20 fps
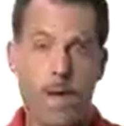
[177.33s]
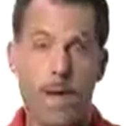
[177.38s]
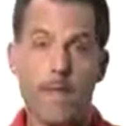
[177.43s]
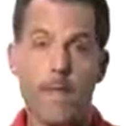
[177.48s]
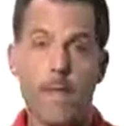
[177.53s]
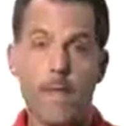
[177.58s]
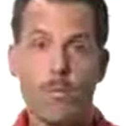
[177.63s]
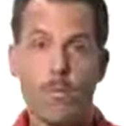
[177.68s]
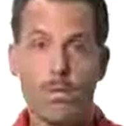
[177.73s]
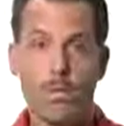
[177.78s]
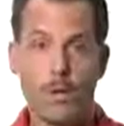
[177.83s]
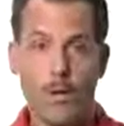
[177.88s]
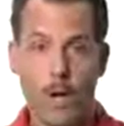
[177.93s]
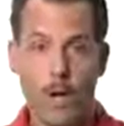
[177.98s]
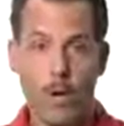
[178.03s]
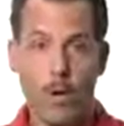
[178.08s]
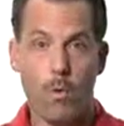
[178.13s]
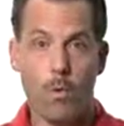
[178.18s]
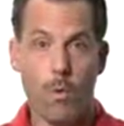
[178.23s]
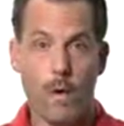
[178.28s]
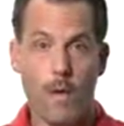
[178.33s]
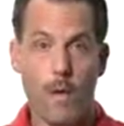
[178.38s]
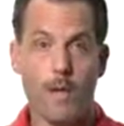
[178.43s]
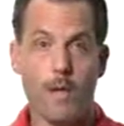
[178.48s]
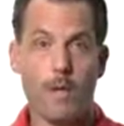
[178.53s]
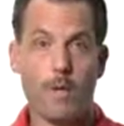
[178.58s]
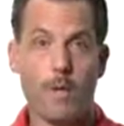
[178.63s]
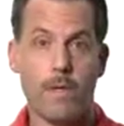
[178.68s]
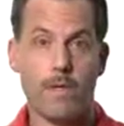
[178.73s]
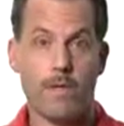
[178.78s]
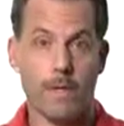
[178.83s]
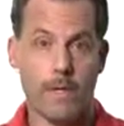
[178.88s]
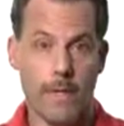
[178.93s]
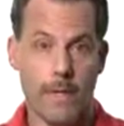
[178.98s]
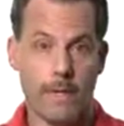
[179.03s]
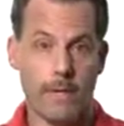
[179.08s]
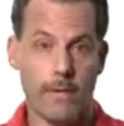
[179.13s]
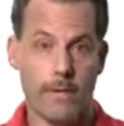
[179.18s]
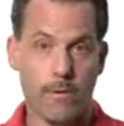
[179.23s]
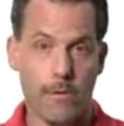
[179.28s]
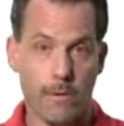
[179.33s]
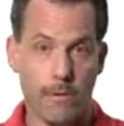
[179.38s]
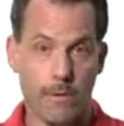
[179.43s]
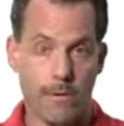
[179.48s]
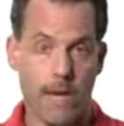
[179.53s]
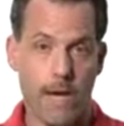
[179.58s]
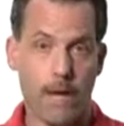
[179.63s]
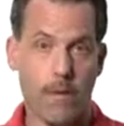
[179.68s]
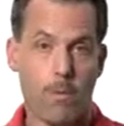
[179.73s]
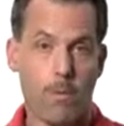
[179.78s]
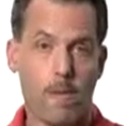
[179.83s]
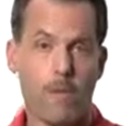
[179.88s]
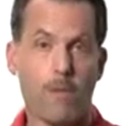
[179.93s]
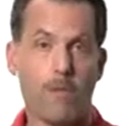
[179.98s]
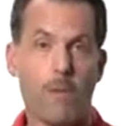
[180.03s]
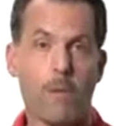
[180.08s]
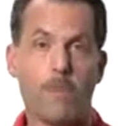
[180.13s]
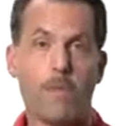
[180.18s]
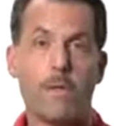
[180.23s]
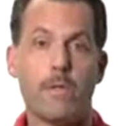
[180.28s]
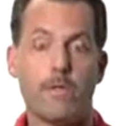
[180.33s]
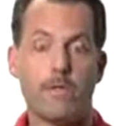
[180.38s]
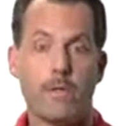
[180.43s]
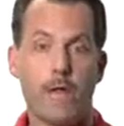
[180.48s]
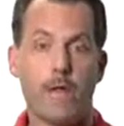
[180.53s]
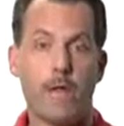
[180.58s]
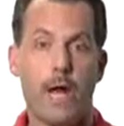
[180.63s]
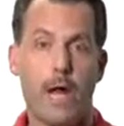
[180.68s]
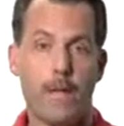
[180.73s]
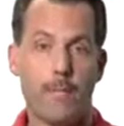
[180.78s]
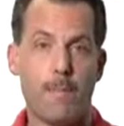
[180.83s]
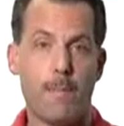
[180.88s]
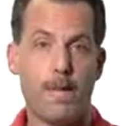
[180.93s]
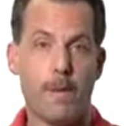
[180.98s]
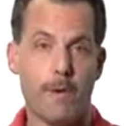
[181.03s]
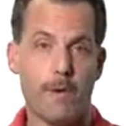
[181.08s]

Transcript: And then we'll know when we've connected to the network when we see an IP